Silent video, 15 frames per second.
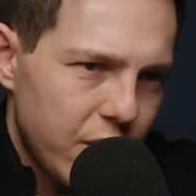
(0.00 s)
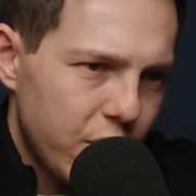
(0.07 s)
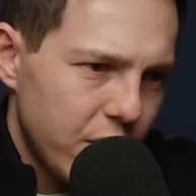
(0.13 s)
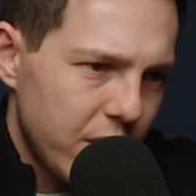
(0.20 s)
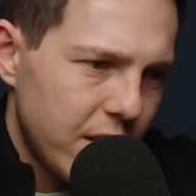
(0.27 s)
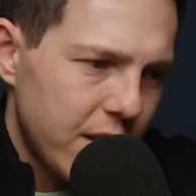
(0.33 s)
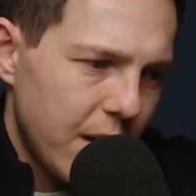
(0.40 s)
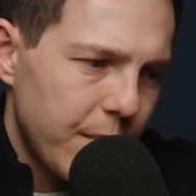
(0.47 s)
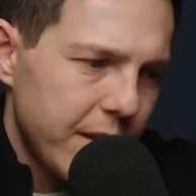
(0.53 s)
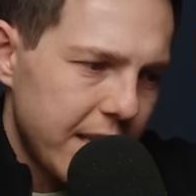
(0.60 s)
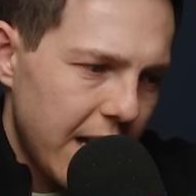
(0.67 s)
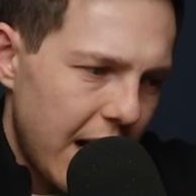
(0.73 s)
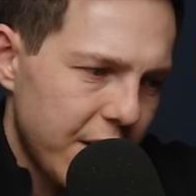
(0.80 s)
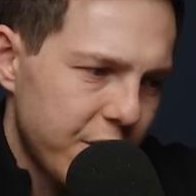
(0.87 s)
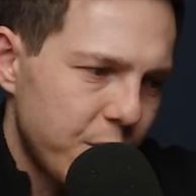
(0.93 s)
should come
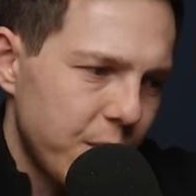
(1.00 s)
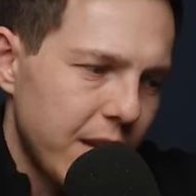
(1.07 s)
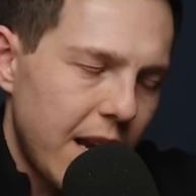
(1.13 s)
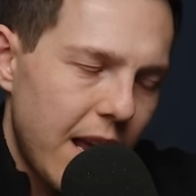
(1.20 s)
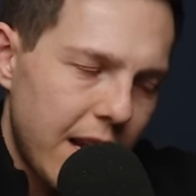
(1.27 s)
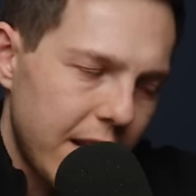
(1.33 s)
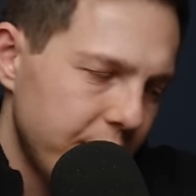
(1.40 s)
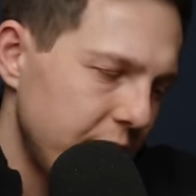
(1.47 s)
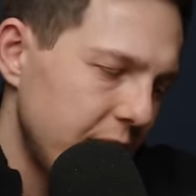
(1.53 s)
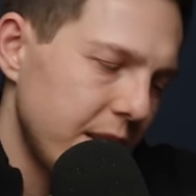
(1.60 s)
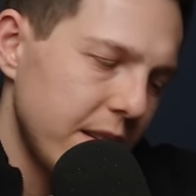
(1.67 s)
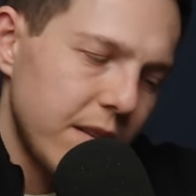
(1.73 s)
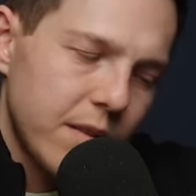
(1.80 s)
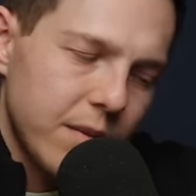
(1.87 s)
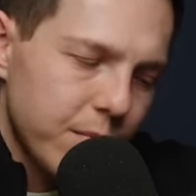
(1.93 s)
attached with an NFT
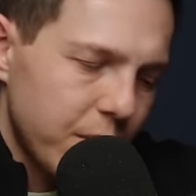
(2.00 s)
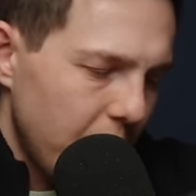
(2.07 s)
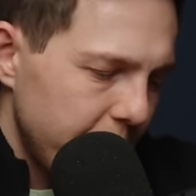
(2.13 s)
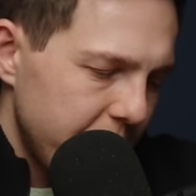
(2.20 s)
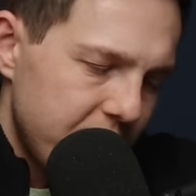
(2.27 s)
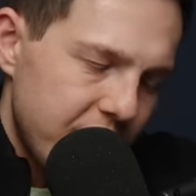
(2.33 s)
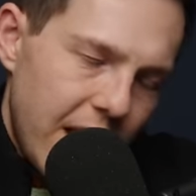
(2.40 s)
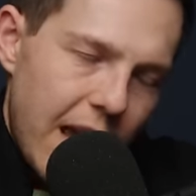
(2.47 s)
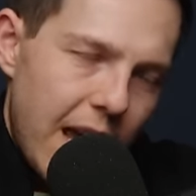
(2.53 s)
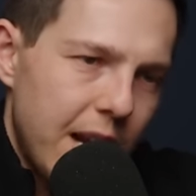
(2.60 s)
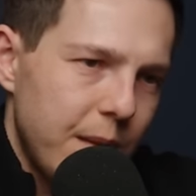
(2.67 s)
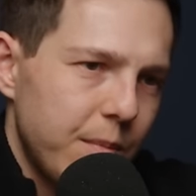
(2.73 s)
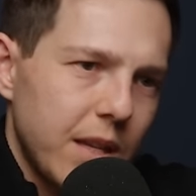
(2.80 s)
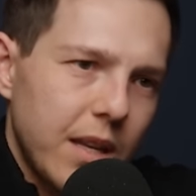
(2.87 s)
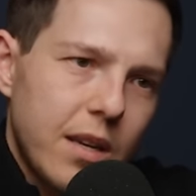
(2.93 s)
that you could probably
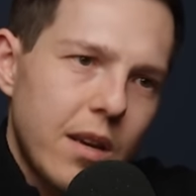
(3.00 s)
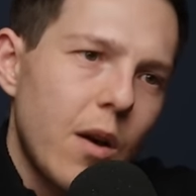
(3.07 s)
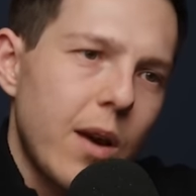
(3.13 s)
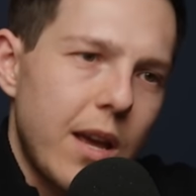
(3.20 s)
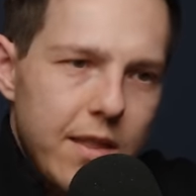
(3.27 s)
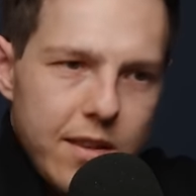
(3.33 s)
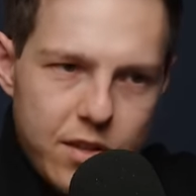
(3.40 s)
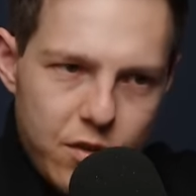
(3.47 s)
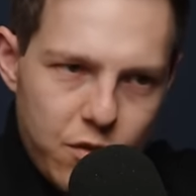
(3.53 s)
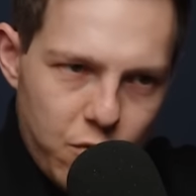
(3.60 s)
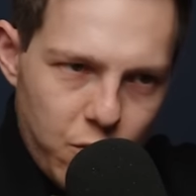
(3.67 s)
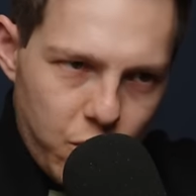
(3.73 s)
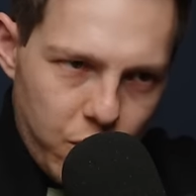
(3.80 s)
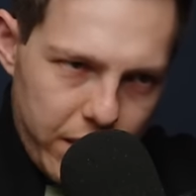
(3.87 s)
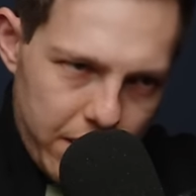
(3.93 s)
scan and be like, okay, this is
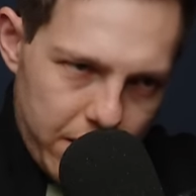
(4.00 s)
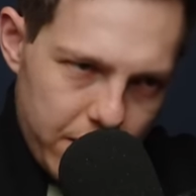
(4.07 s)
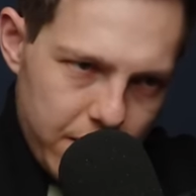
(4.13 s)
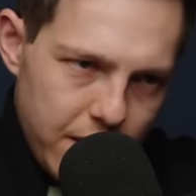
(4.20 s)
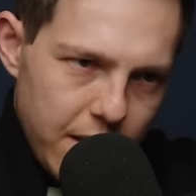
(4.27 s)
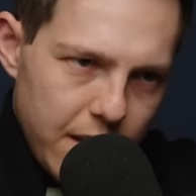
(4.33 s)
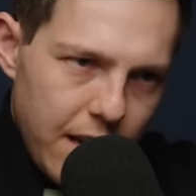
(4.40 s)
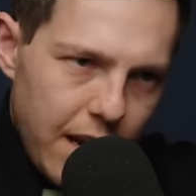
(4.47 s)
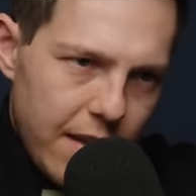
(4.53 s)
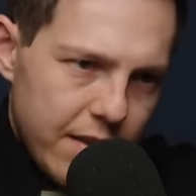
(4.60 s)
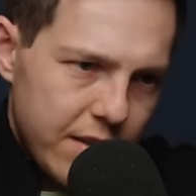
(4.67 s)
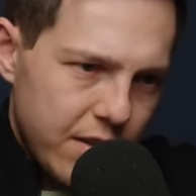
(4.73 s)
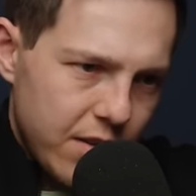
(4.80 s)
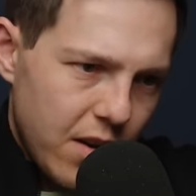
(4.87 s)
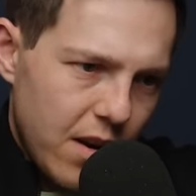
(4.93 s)
real. And
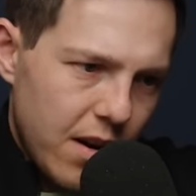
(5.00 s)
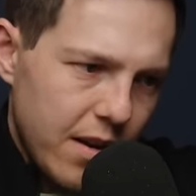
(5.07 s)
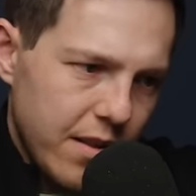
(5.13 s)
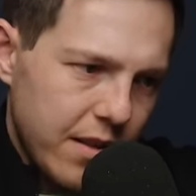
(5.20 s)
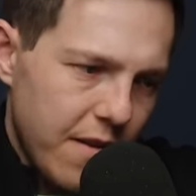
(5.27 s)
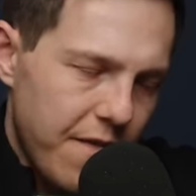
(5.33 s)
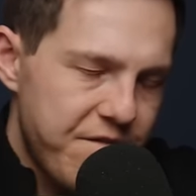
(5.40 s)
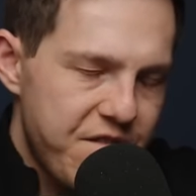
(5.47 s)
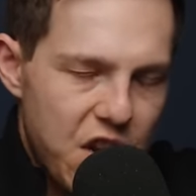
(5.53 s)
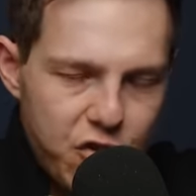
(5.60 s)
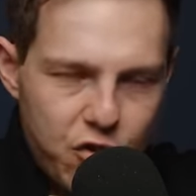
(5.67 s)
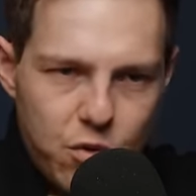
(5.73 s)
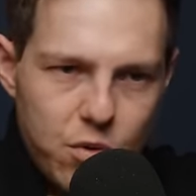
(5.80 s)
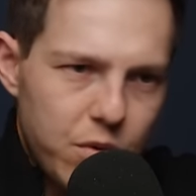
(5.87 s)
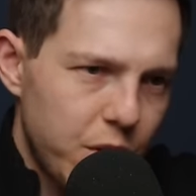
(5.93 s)
this is on the
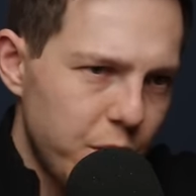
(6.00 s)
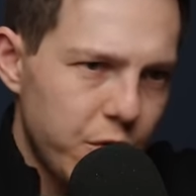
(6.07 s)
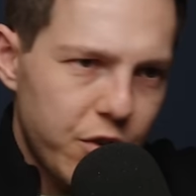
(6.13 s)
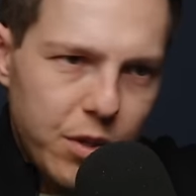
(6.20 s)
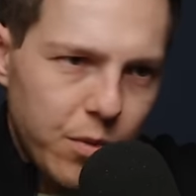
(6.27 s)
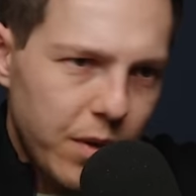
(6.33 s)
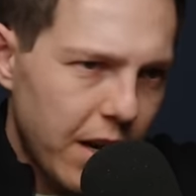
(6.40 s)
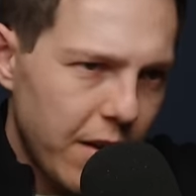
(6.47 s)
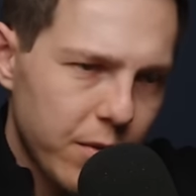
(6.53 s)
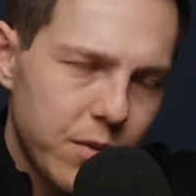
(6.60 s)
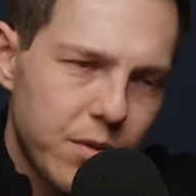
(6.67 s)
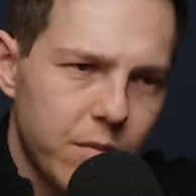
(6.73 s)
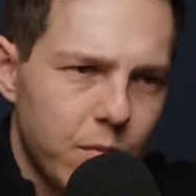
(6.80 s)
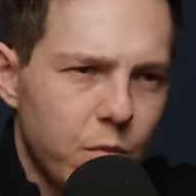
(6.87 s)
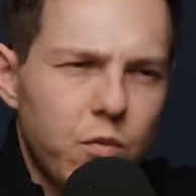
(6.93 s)
official Gucci, whatever,
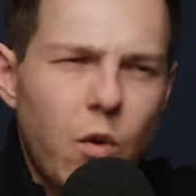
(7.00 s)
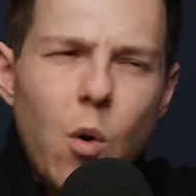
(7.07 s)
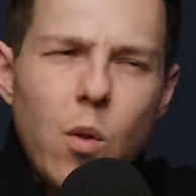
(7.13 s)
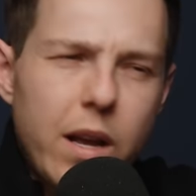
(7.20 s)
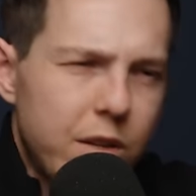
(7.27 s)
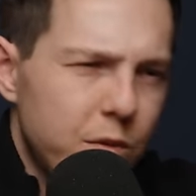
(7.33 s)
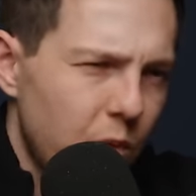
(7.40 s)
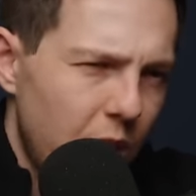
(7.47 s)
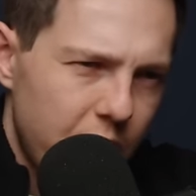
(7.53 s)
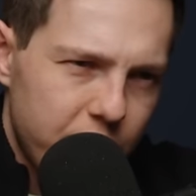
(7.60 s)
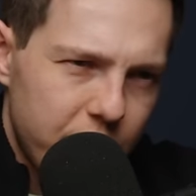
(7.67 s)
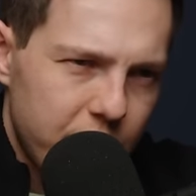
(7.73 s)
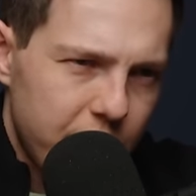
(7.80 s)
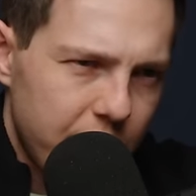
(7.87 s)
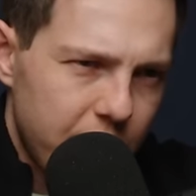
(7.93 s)
some Rolex
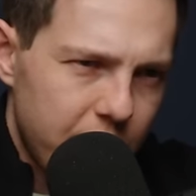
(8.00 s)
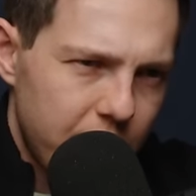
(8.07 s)
watches, like,